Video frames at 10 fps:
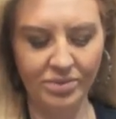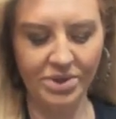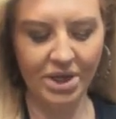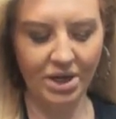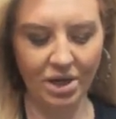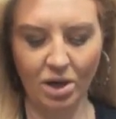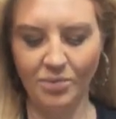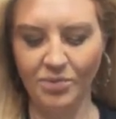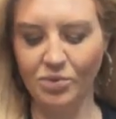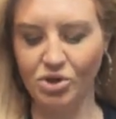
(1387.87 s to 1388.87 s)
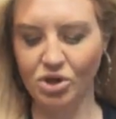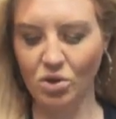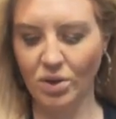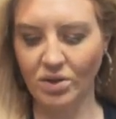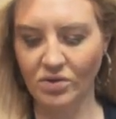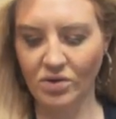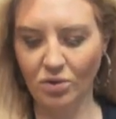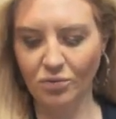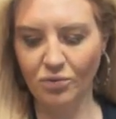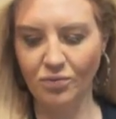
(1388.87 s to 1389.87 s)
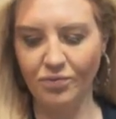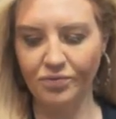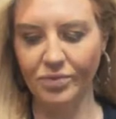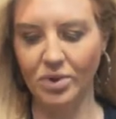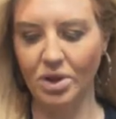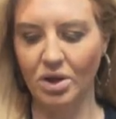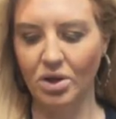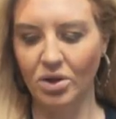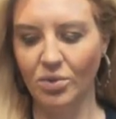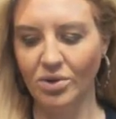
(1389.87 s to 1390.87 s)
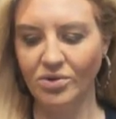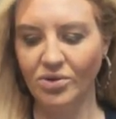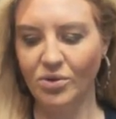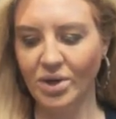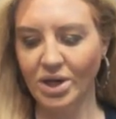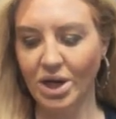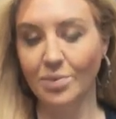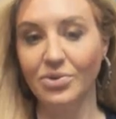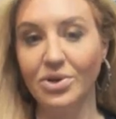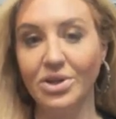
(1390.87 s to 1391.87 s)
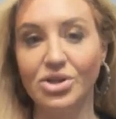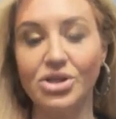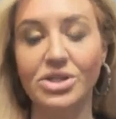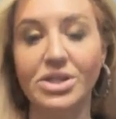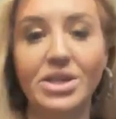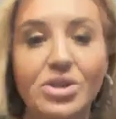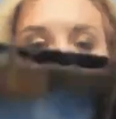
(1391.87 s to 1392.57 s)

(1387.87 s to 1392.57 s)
Ten of Cups was showing itself. What is this Queen of Cups? Look at this. She's sitting here.